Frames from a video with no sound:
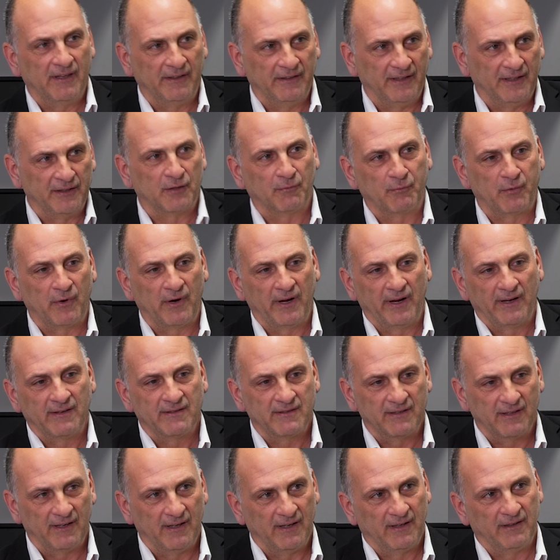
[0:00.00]
an
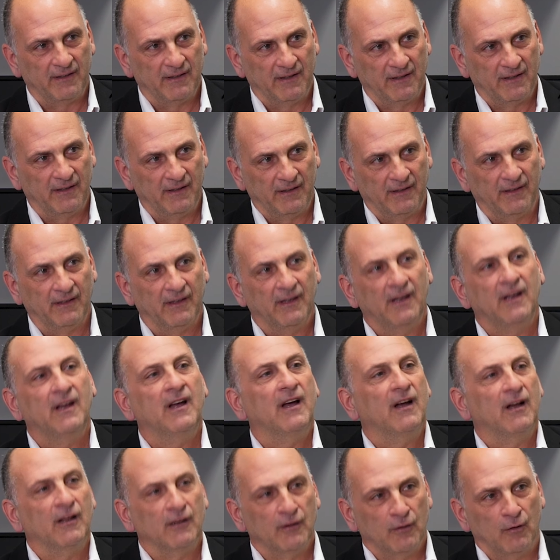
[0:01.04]
enterprise and a, a